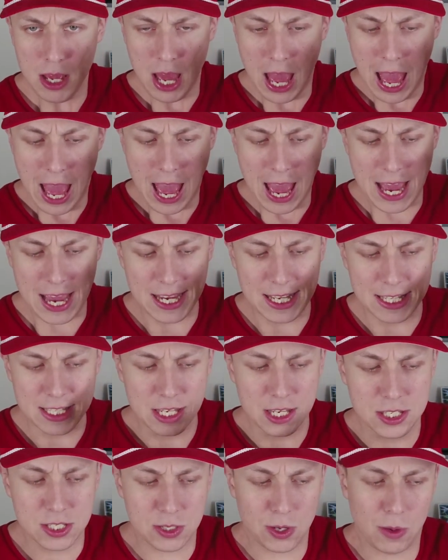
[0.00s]
And
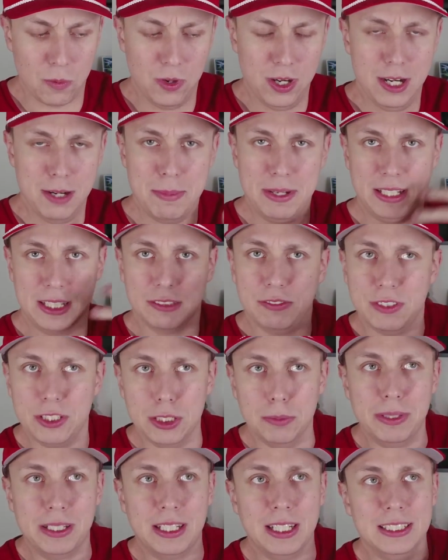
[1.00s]
so I wanted to make this video
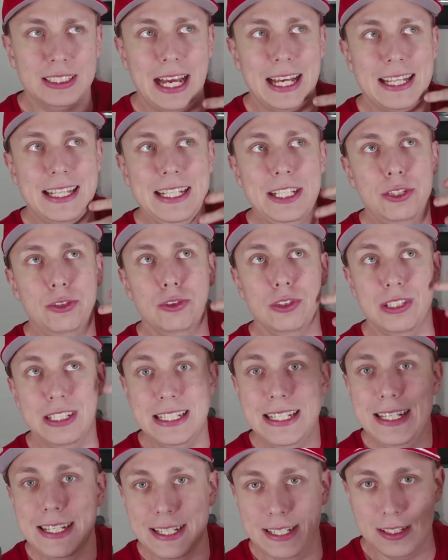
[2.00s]
because I think you
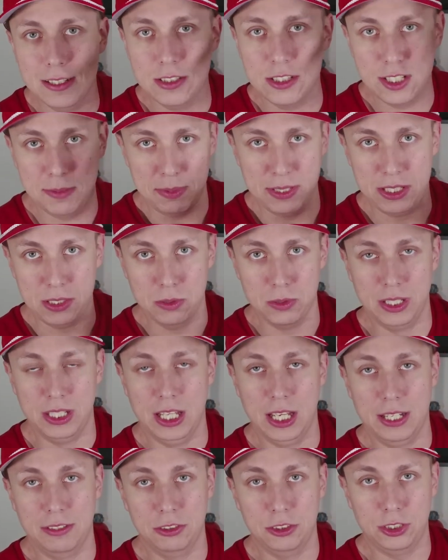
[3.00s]
need to be doing live
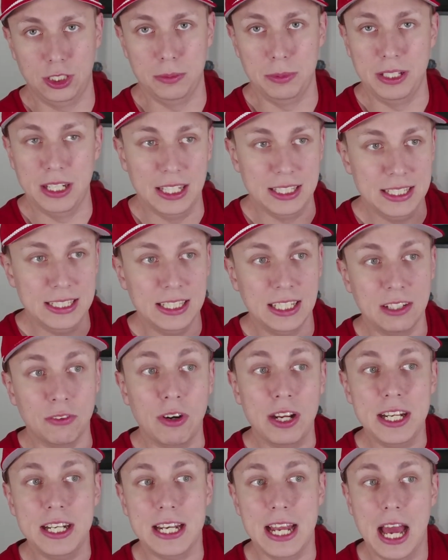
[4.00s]
streaming. I think that right
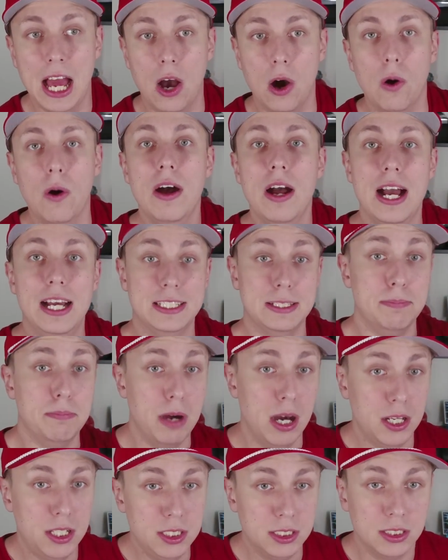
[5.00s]
now, as a
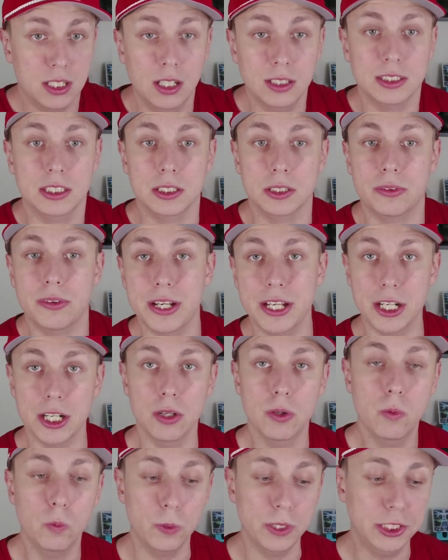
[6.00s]
modern content creator,
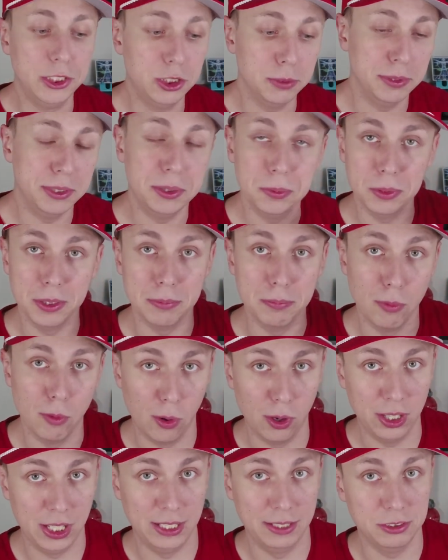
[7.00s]
we should be doing more
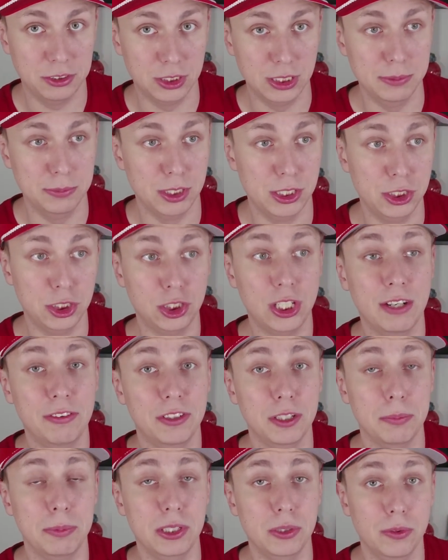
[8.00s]
live streams, and you should definitely be
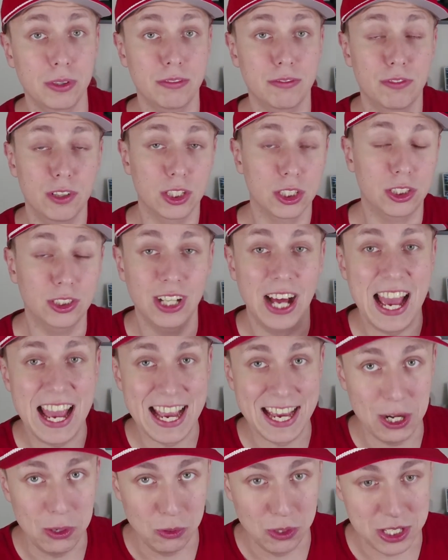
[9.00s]
doing vertical and
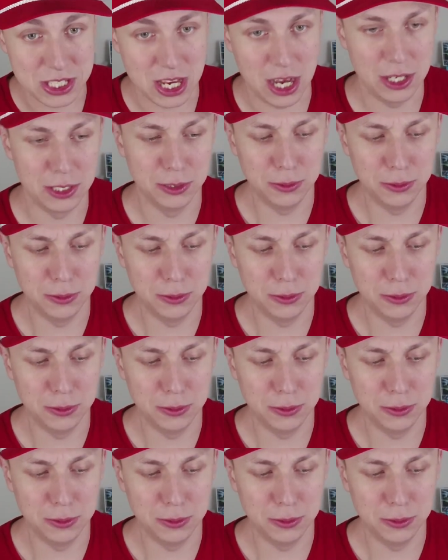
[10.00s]
horizontal.